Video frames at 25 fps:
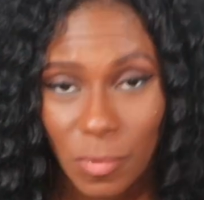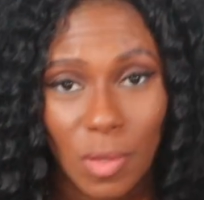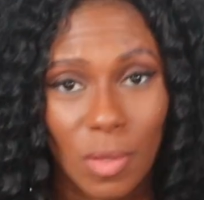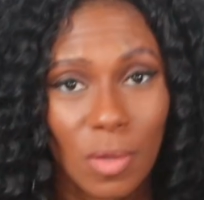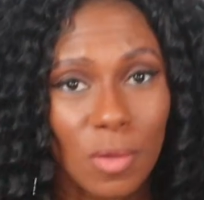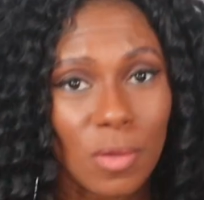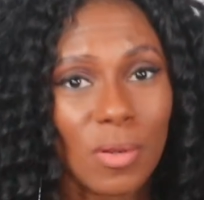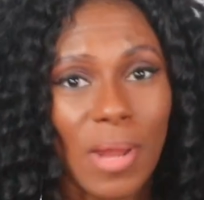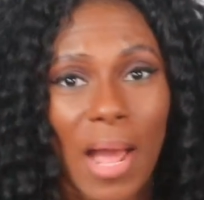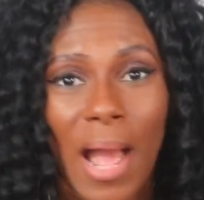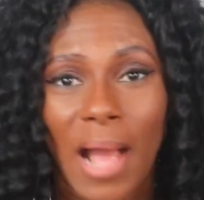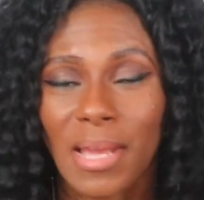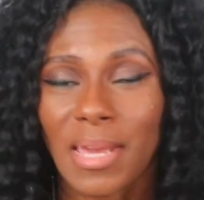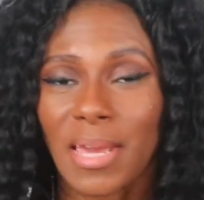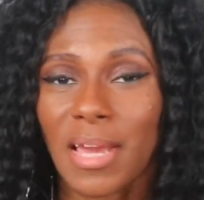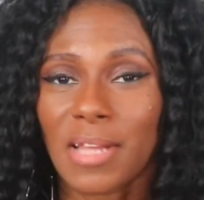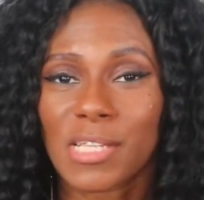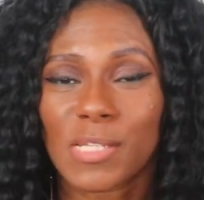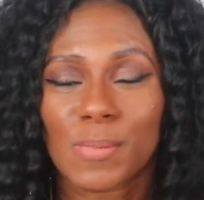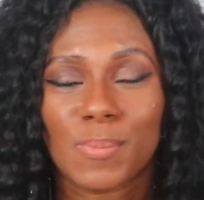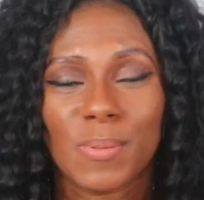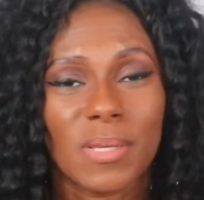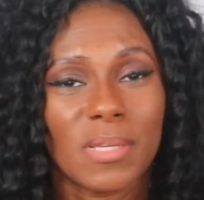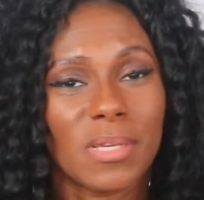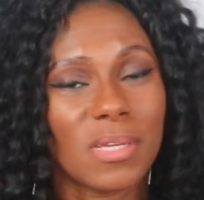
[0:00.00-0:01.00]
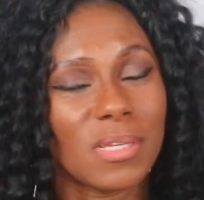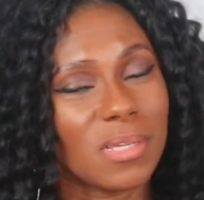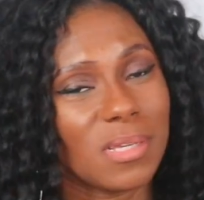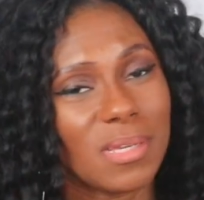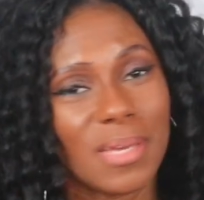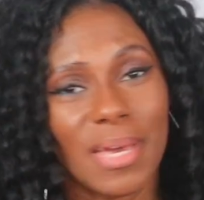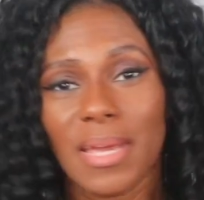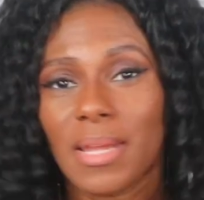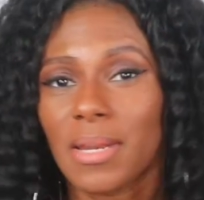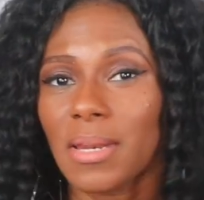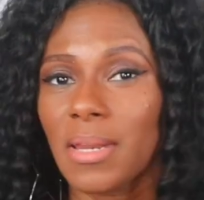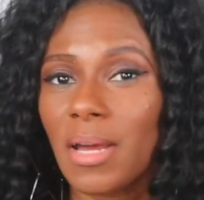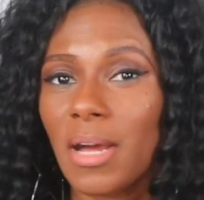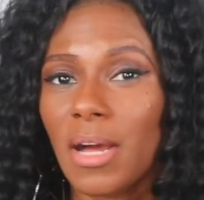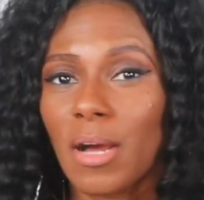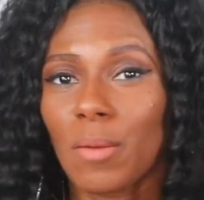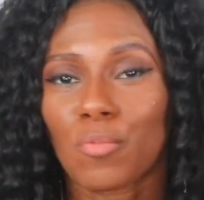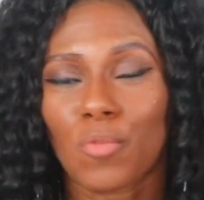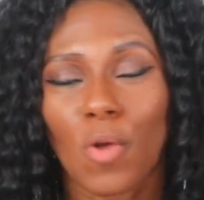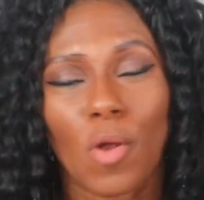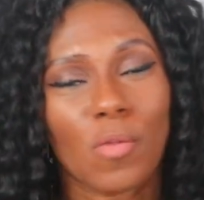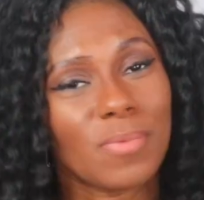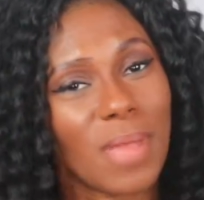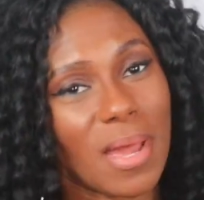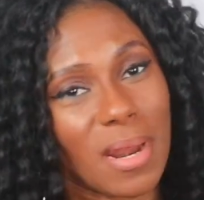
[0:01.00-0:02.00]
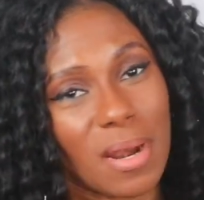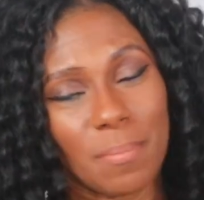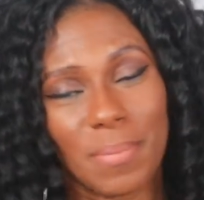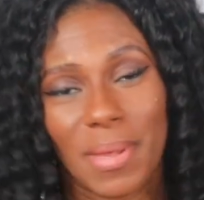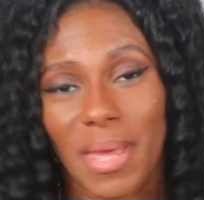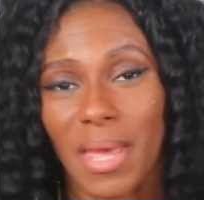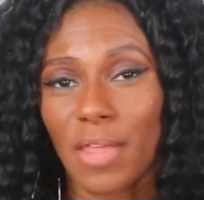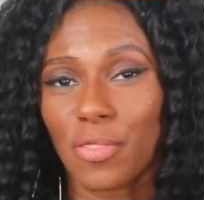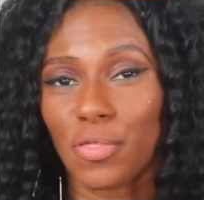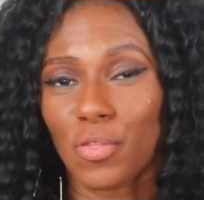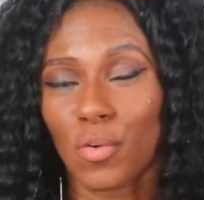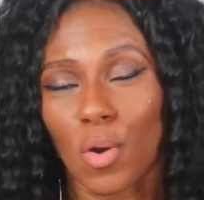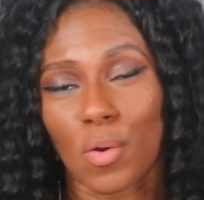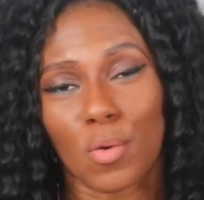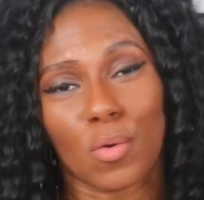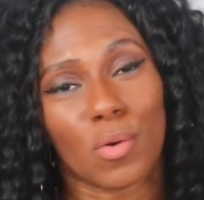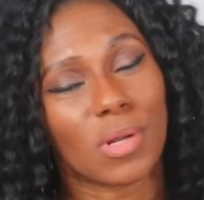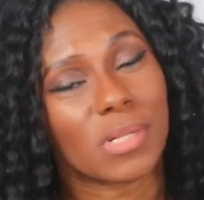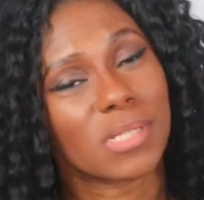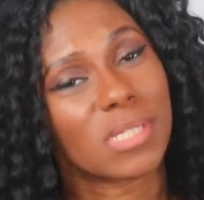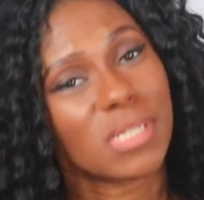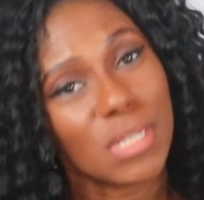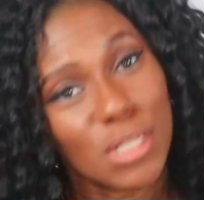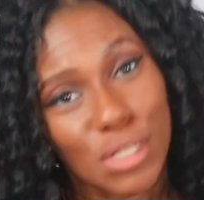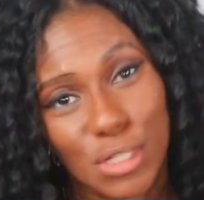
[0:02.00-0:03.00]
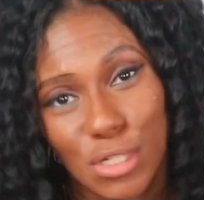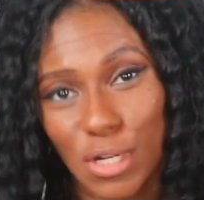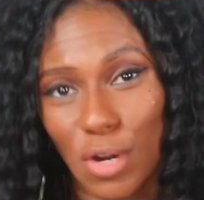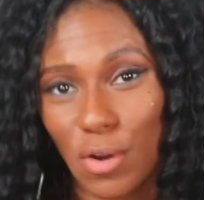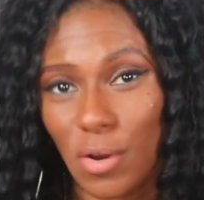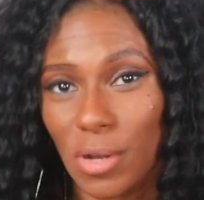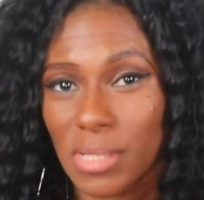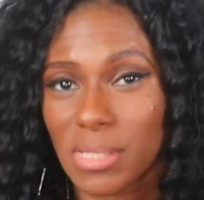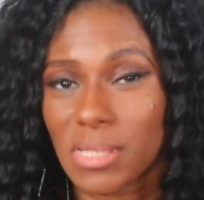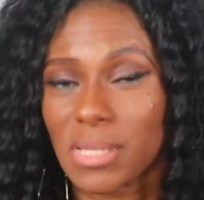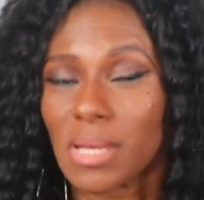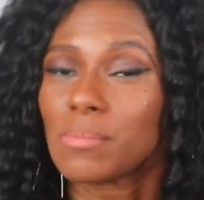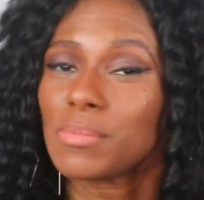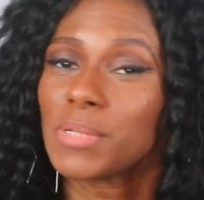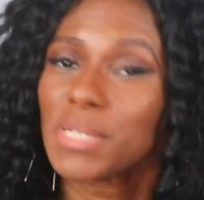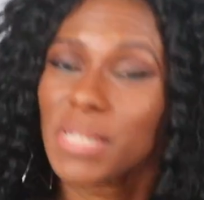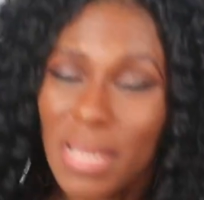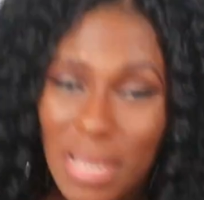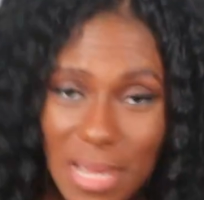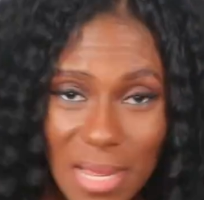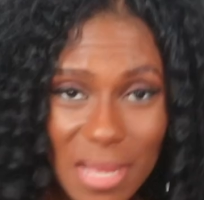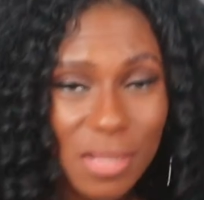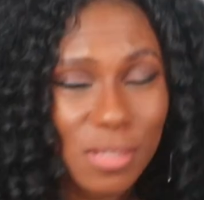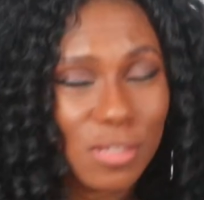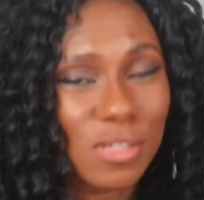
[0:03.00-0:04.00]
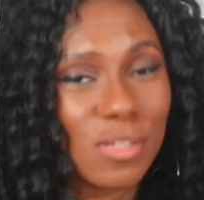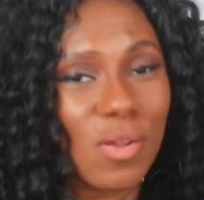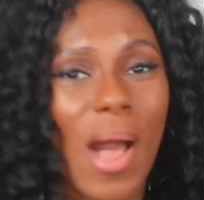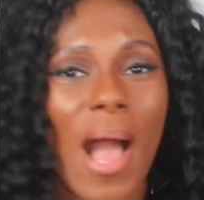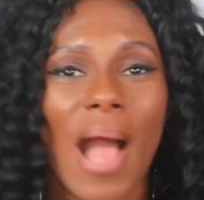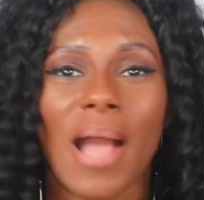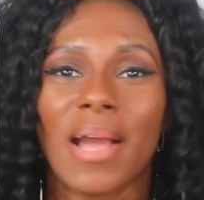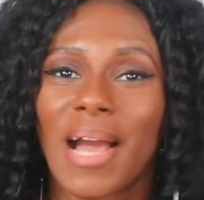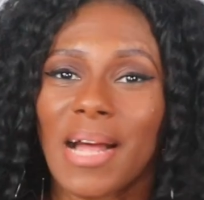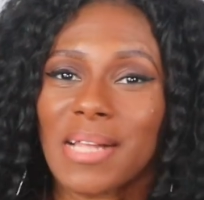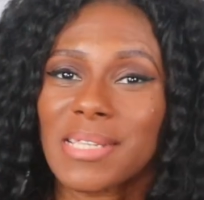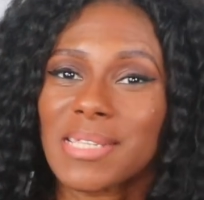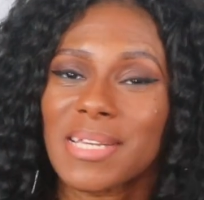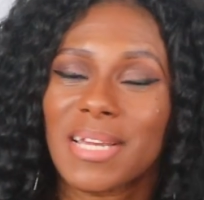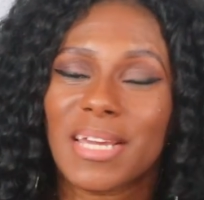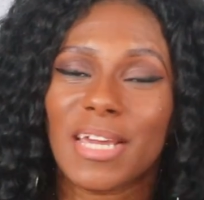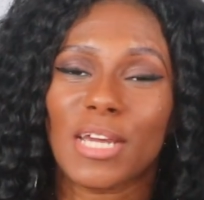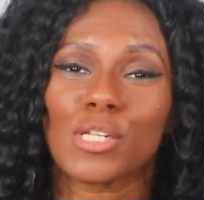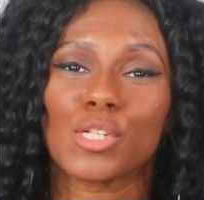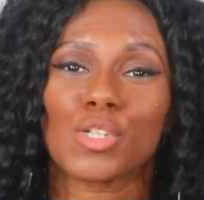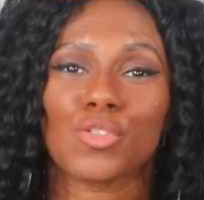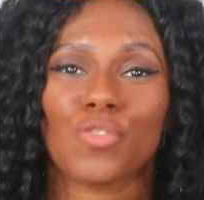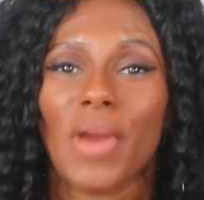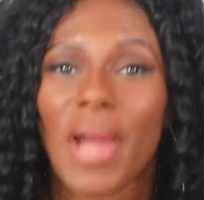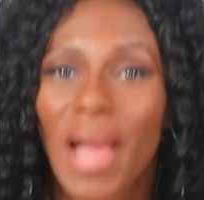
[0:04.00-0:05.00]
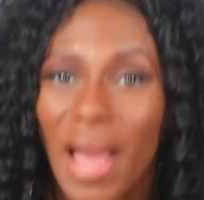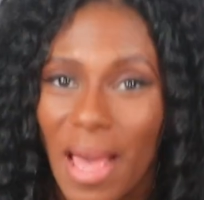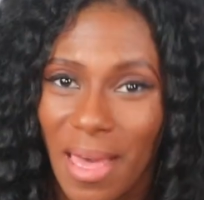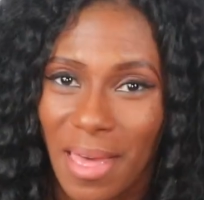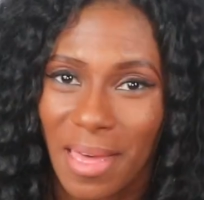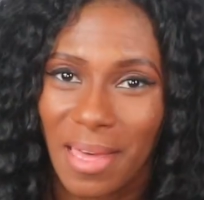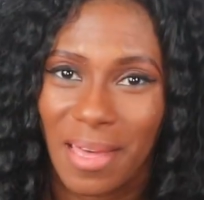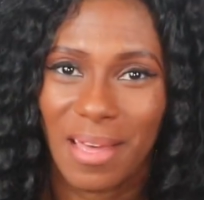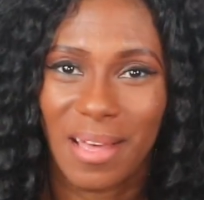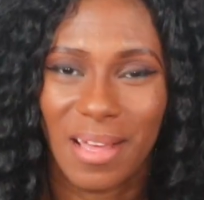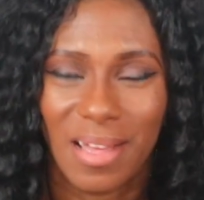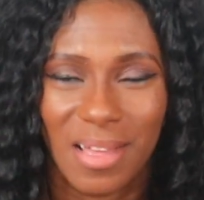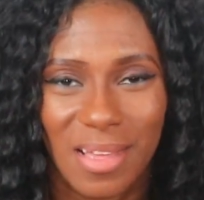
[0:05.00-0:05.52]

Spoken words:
I can't just be getting up, rolling out of bed, throwing on a t-shirt and some jeans. No, I got to get dressed.